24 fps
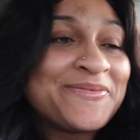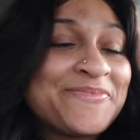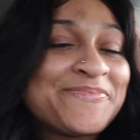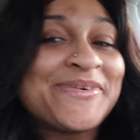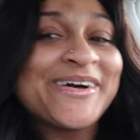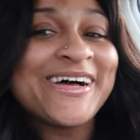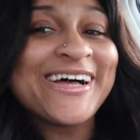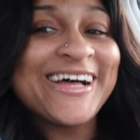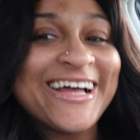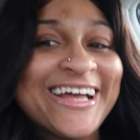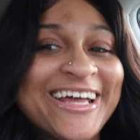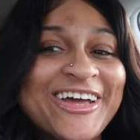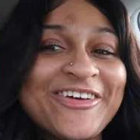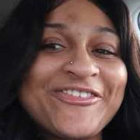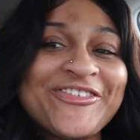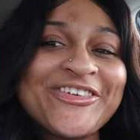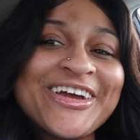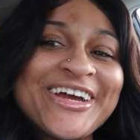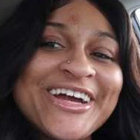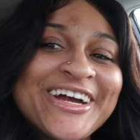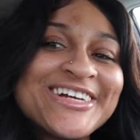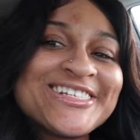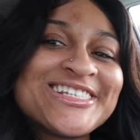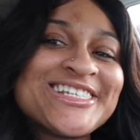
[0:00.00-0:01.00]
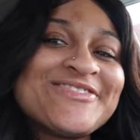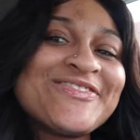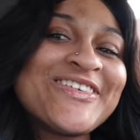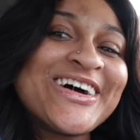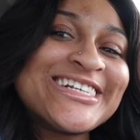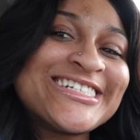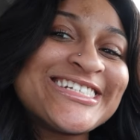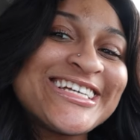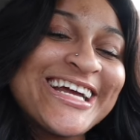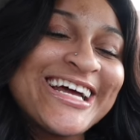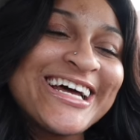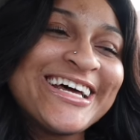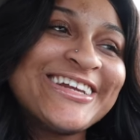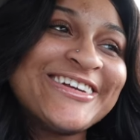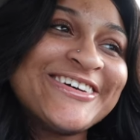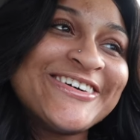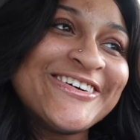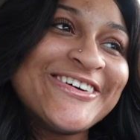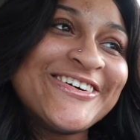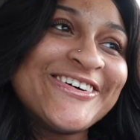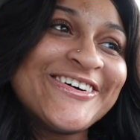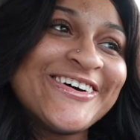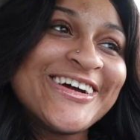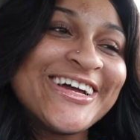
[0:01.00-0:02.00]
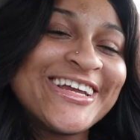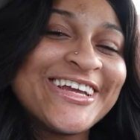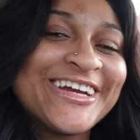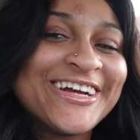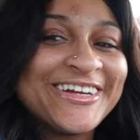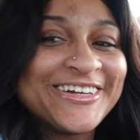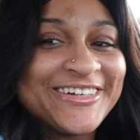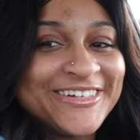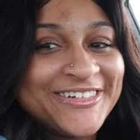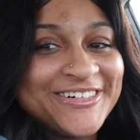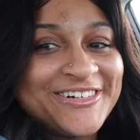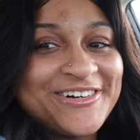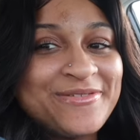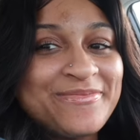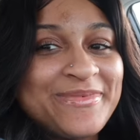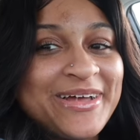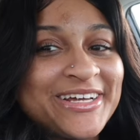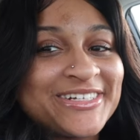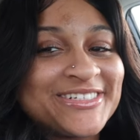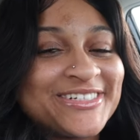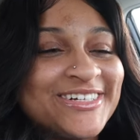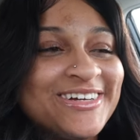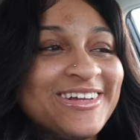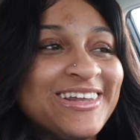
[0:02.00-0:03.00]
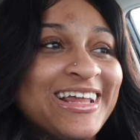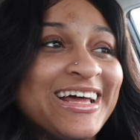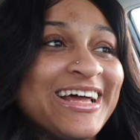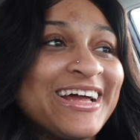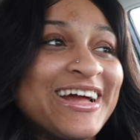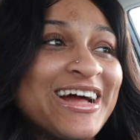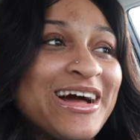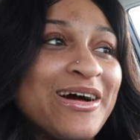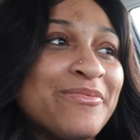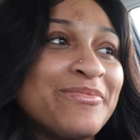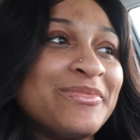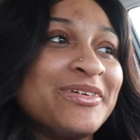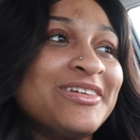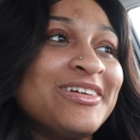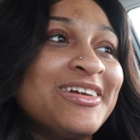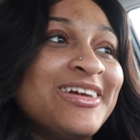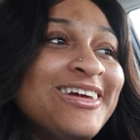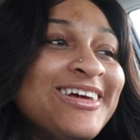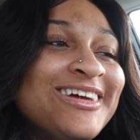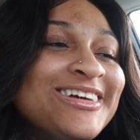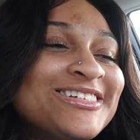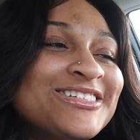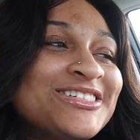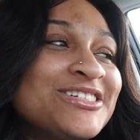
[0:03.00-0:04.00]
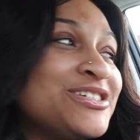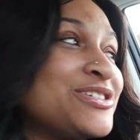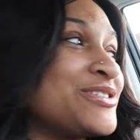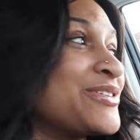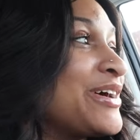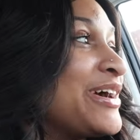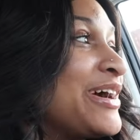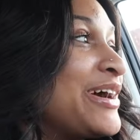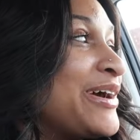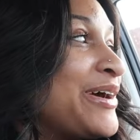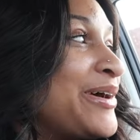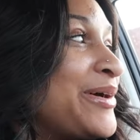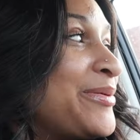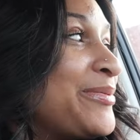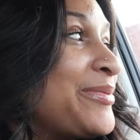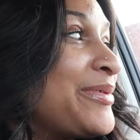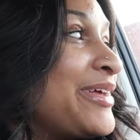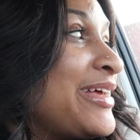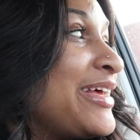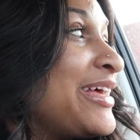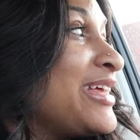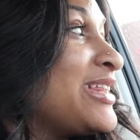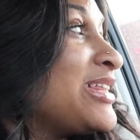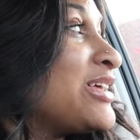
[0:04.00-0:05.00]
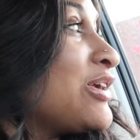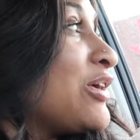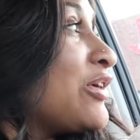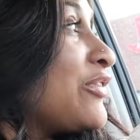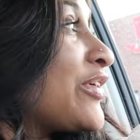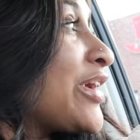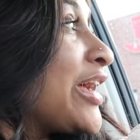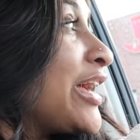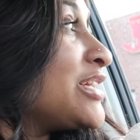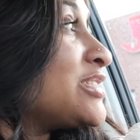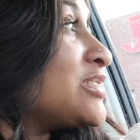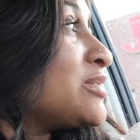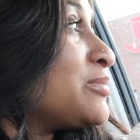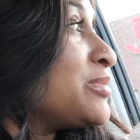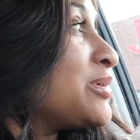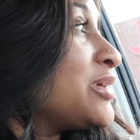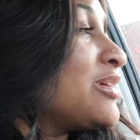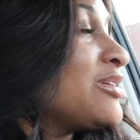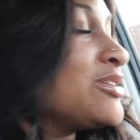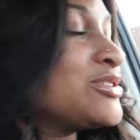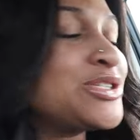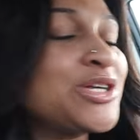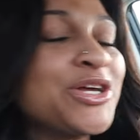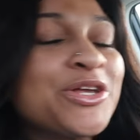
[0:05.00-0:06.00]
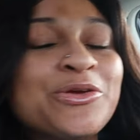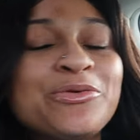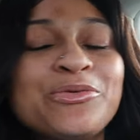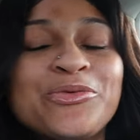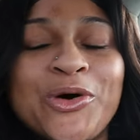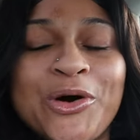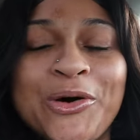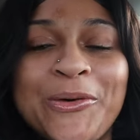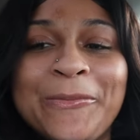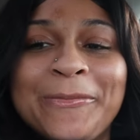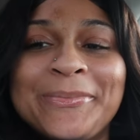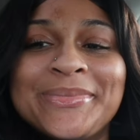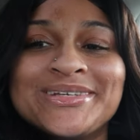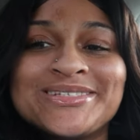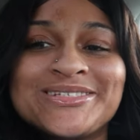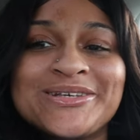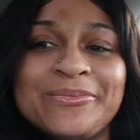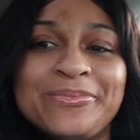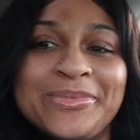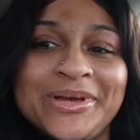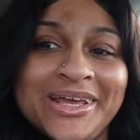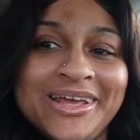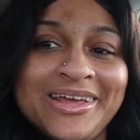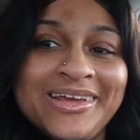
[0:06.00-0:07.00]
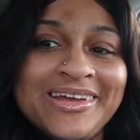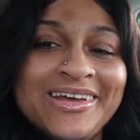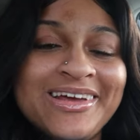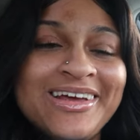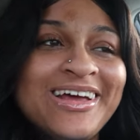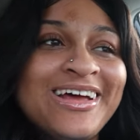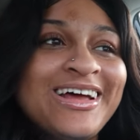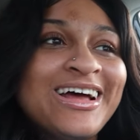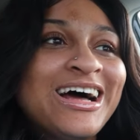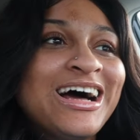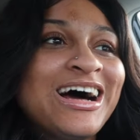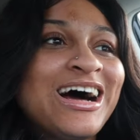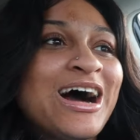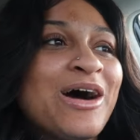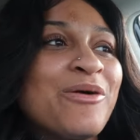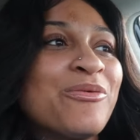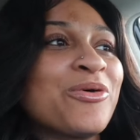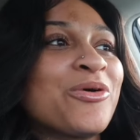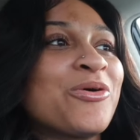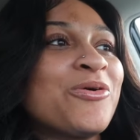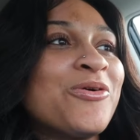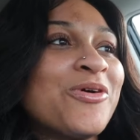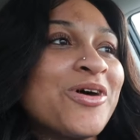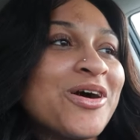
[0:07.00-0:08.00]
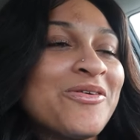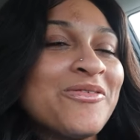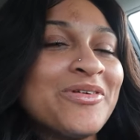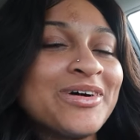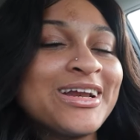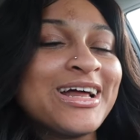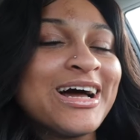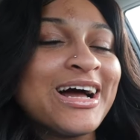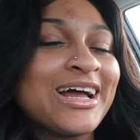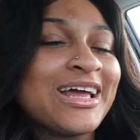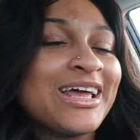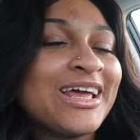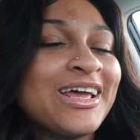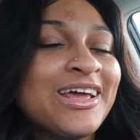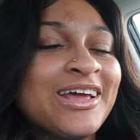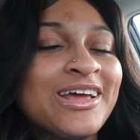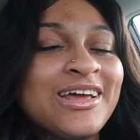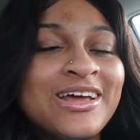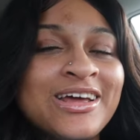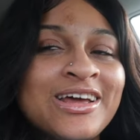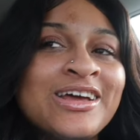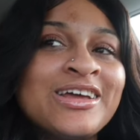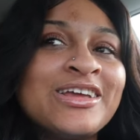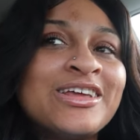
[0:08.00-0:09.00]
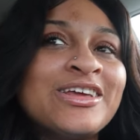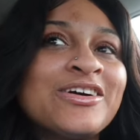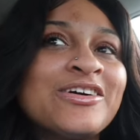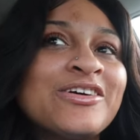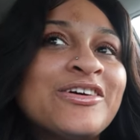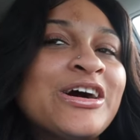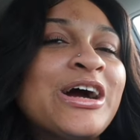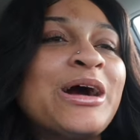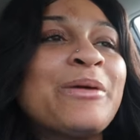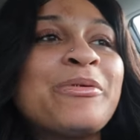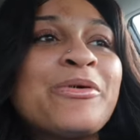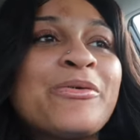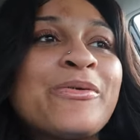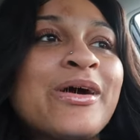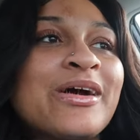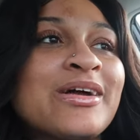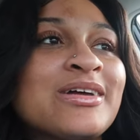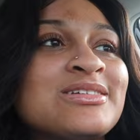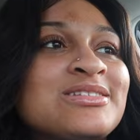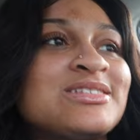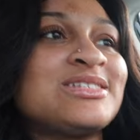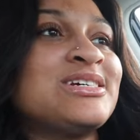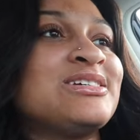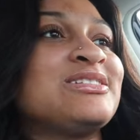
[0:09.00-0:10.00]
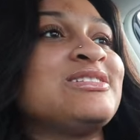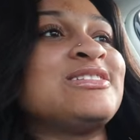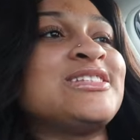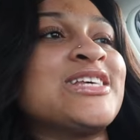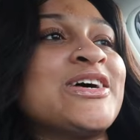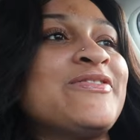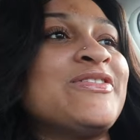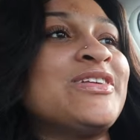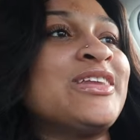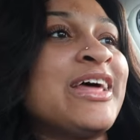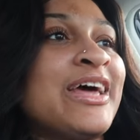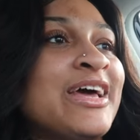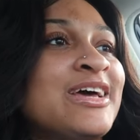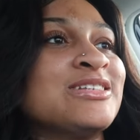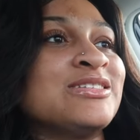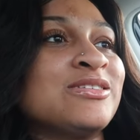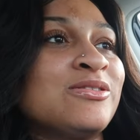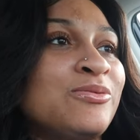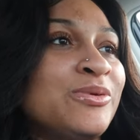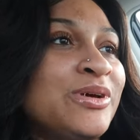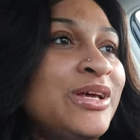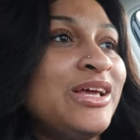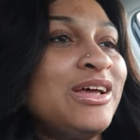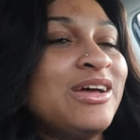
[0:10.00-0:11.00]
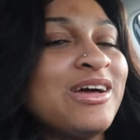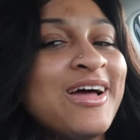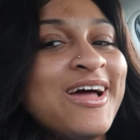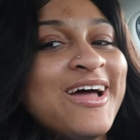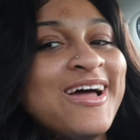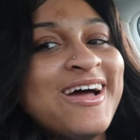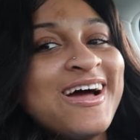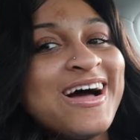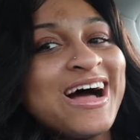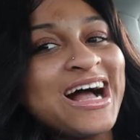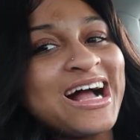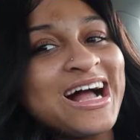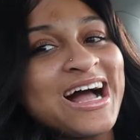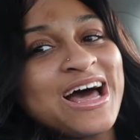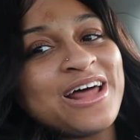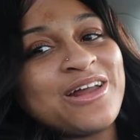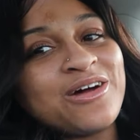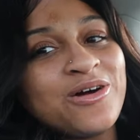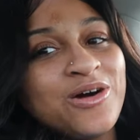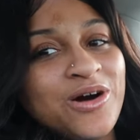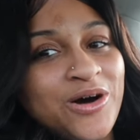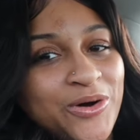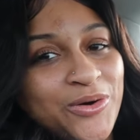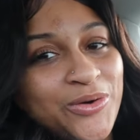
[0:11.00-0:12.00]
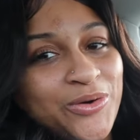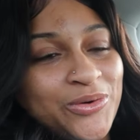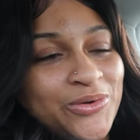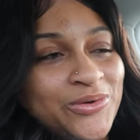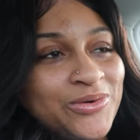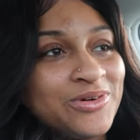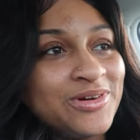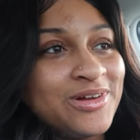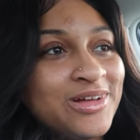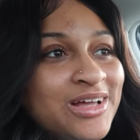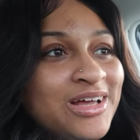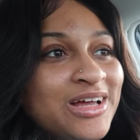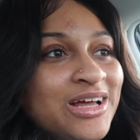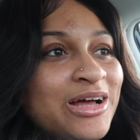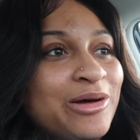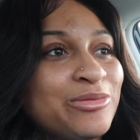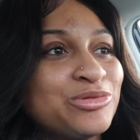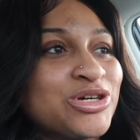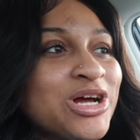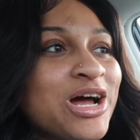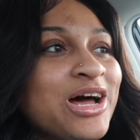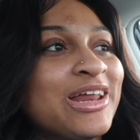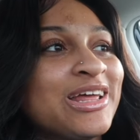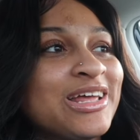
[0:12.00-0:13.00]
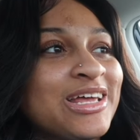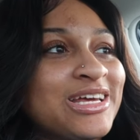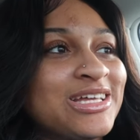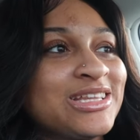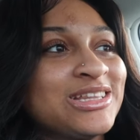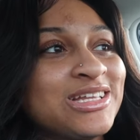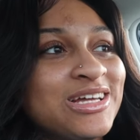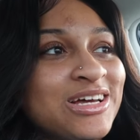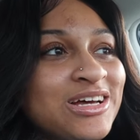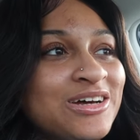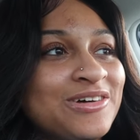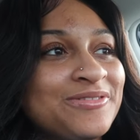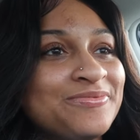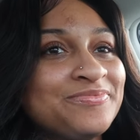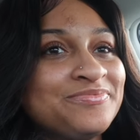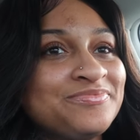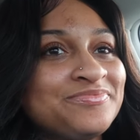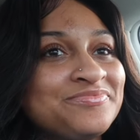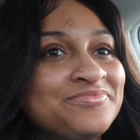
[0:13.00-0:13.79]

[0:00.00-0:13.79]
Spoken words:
But if you're here to my channel and you're new, make sure you like, comment, subscribe and hit the notification bell so you won't miss a beat. I record when I can. Your girl be working 6 to 7 days a week. I gotta go. I'm trying to get there.